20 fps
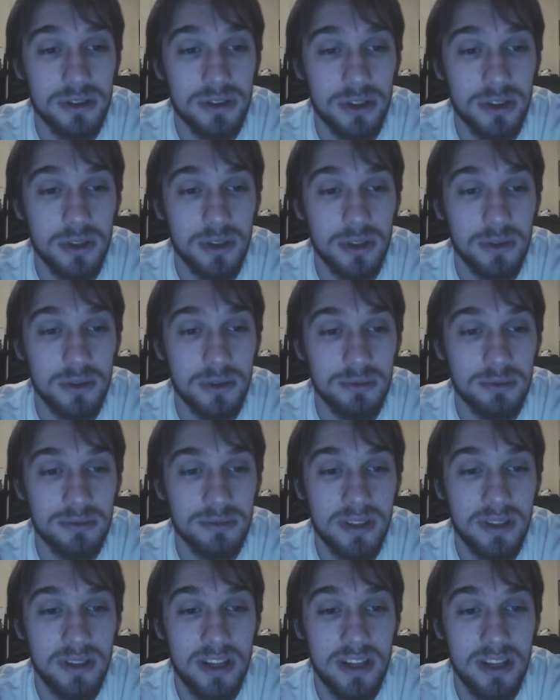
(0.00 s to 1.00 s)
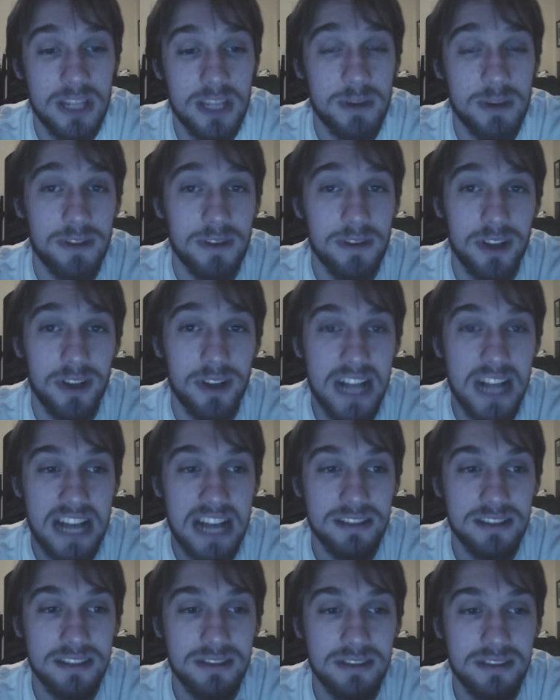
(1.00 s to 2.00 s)
So it's been a fun
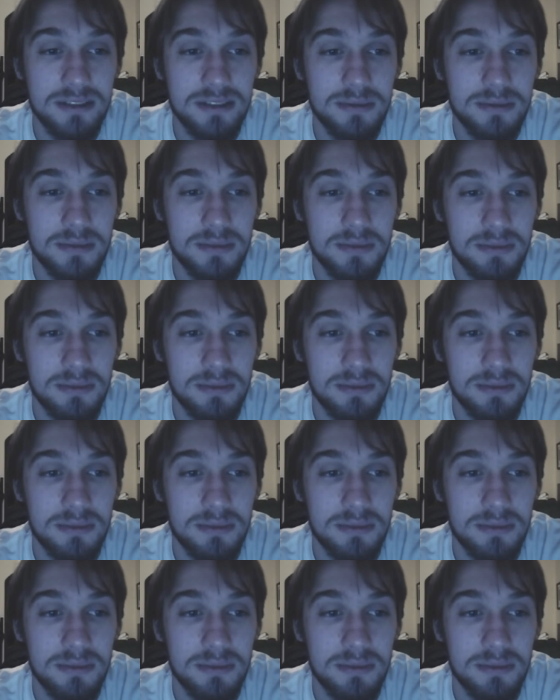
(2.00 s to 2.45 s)
class.